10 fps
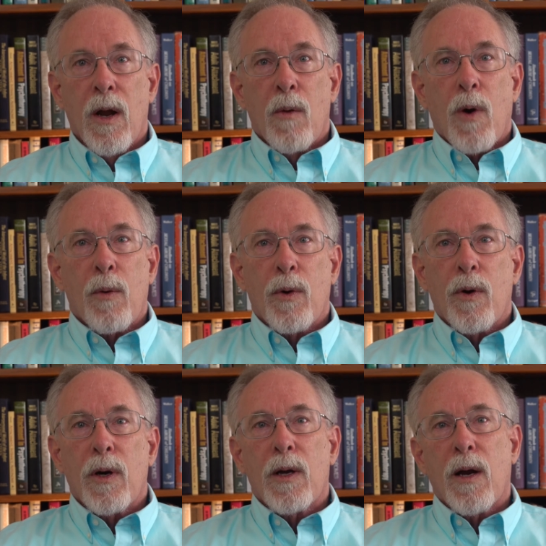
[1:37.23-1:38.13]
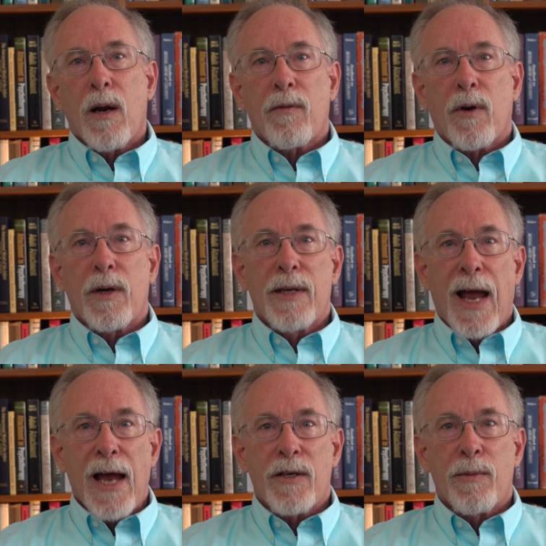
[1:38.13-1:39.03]
While we're going to cover
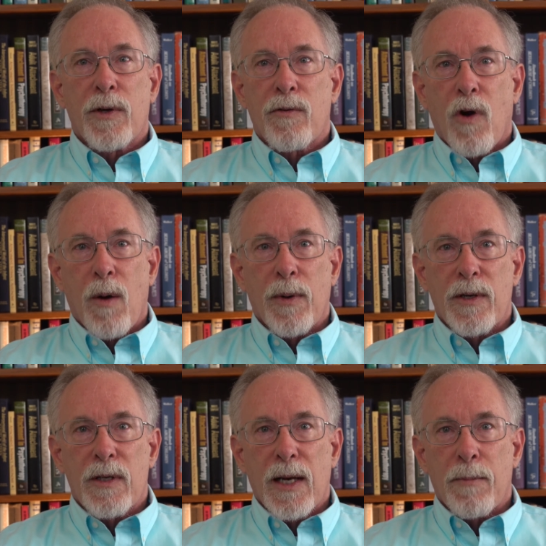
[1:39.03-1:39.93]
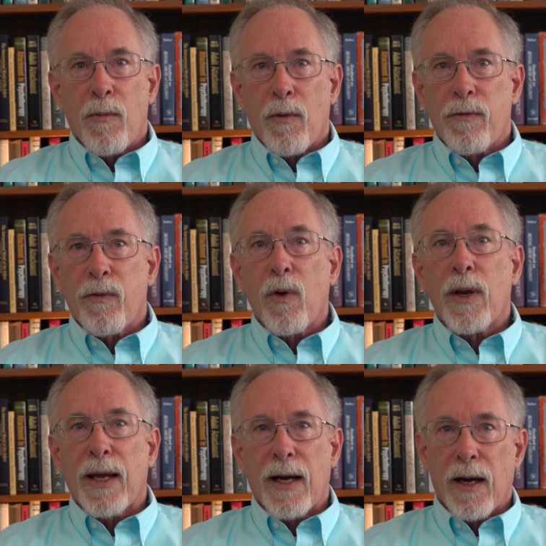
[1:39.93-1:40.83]
attachment, trauma, and sleep more
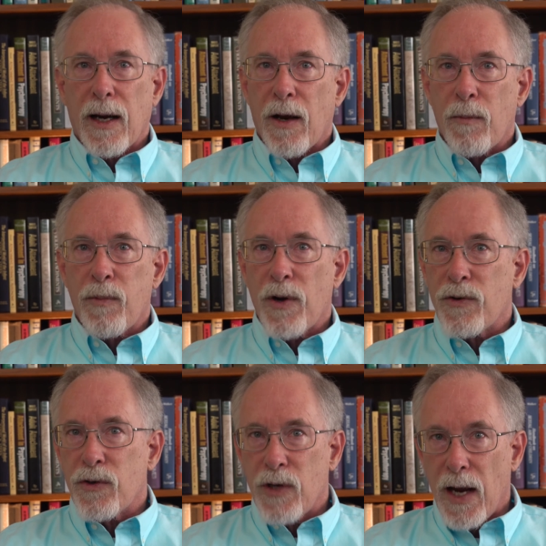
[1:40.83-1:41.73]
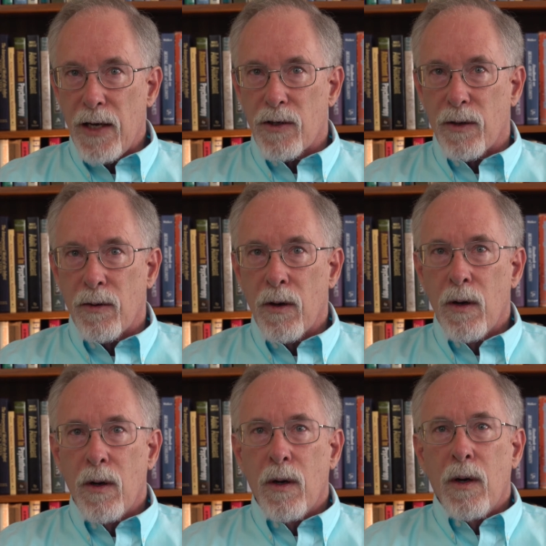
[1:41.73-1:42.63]
fully in a later presentation,
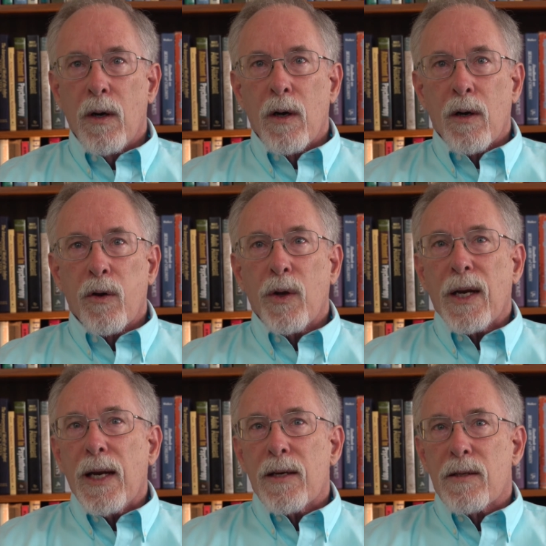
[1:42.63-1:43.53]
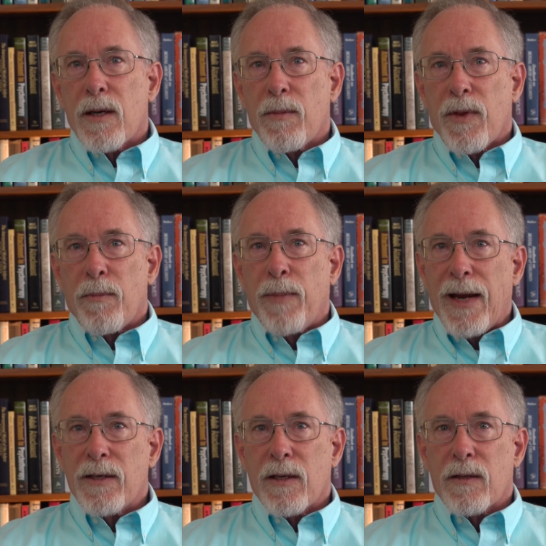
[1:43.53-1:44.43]
looking at some of the
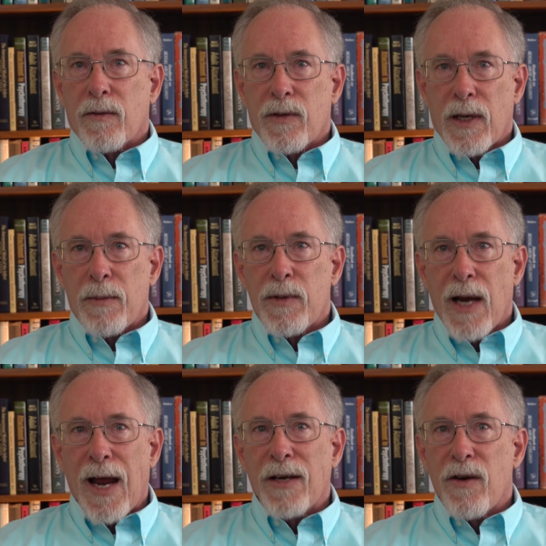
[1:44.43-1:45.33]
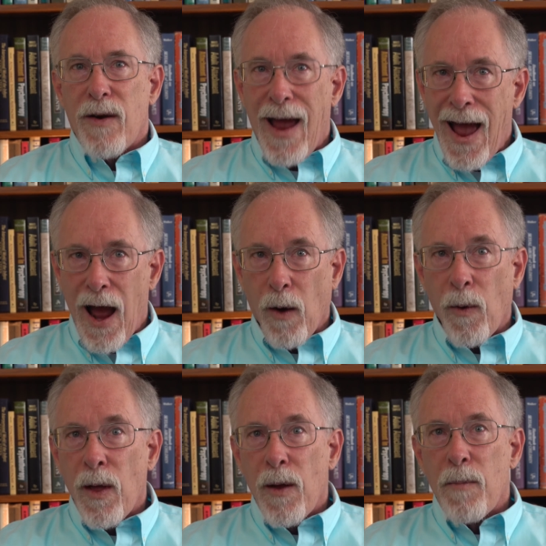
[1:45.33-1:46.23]
basics of sleep science now
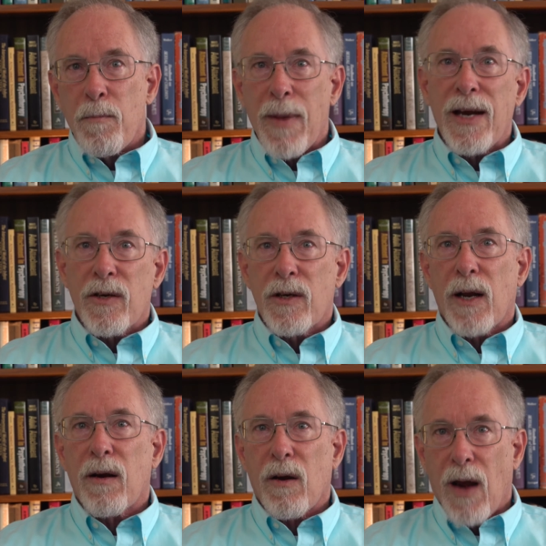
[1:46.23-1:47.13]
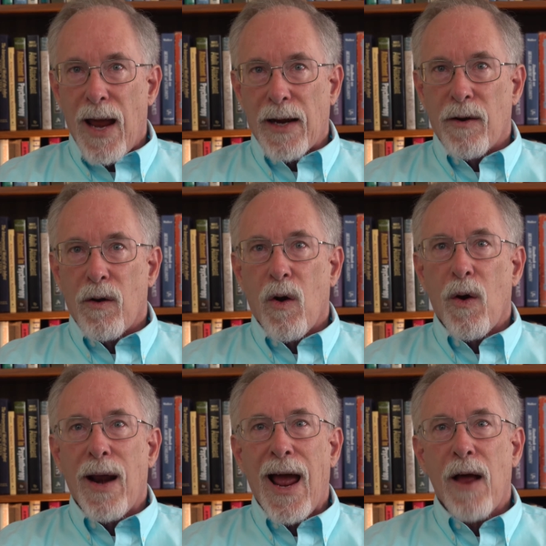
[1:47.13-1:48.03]
may shed light
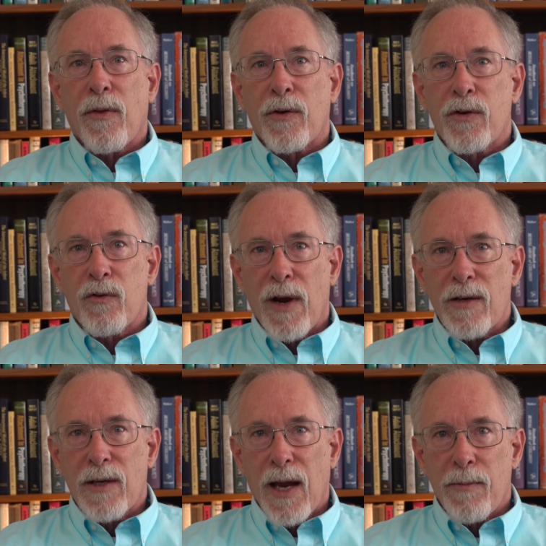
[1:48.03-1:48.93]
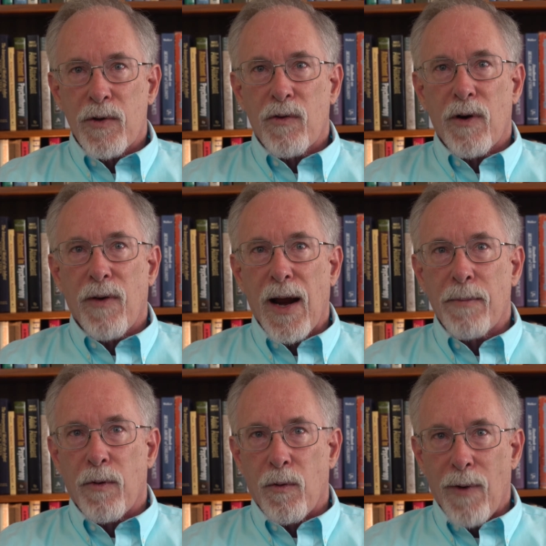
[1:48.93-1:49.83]
on how the stress chemistry of
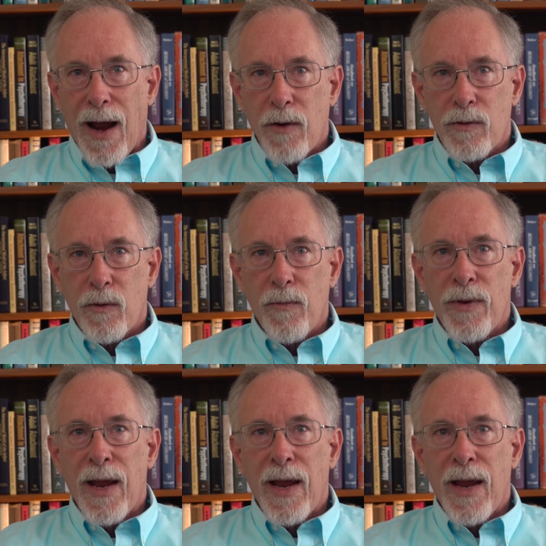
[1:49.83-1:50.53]
hyperarousal